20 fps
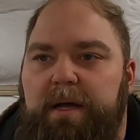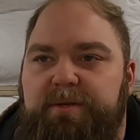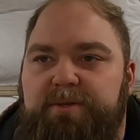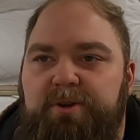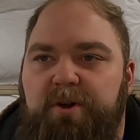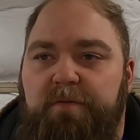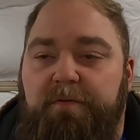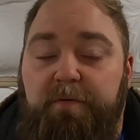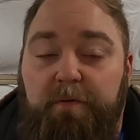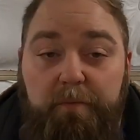
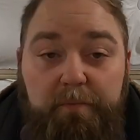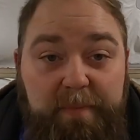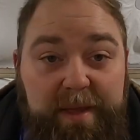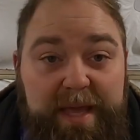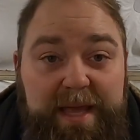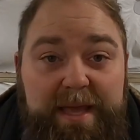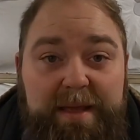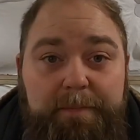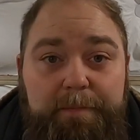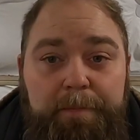So for
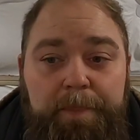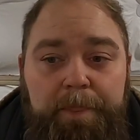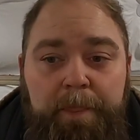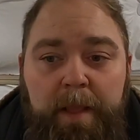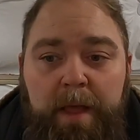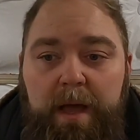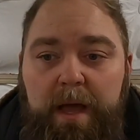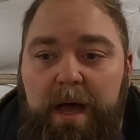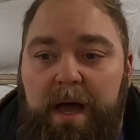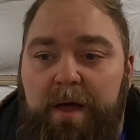me,
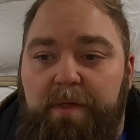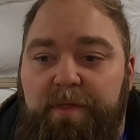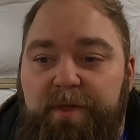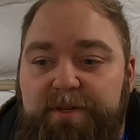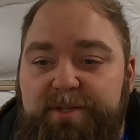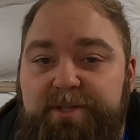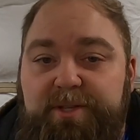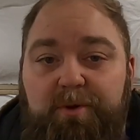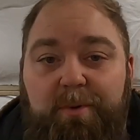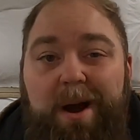
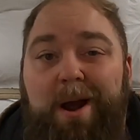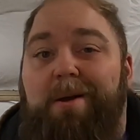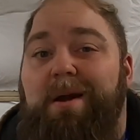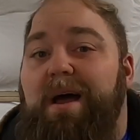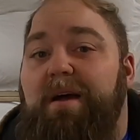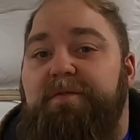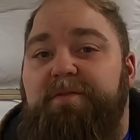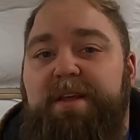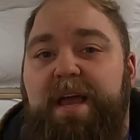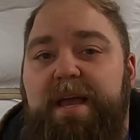this is the route
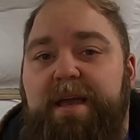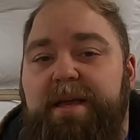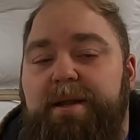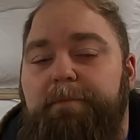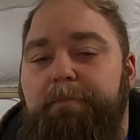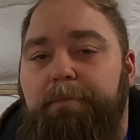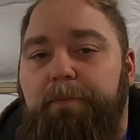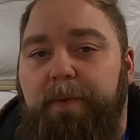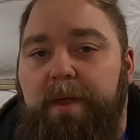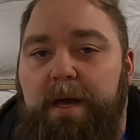I've
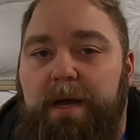taken.